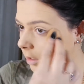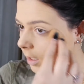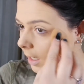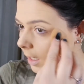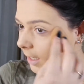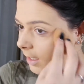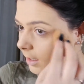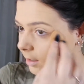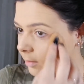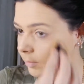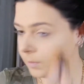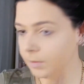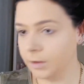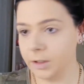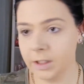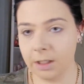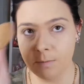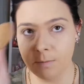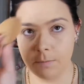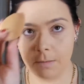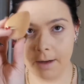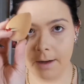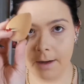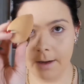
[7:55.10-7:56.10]
And I'm
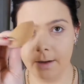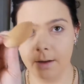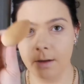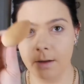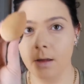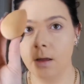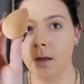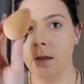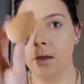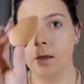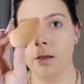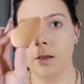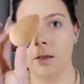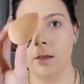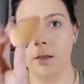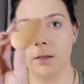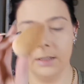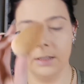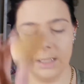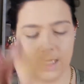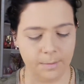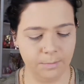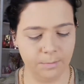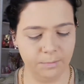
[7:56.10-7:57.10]
using my
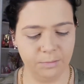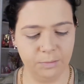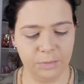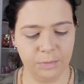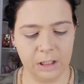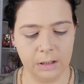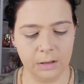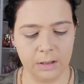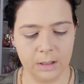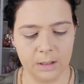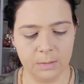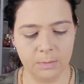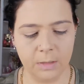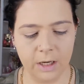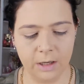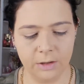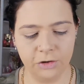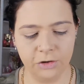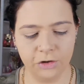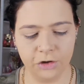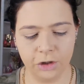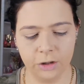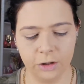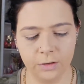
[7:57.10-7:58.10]
damp beauty
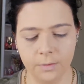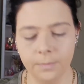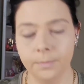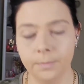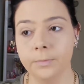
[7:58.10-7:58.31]
sponge.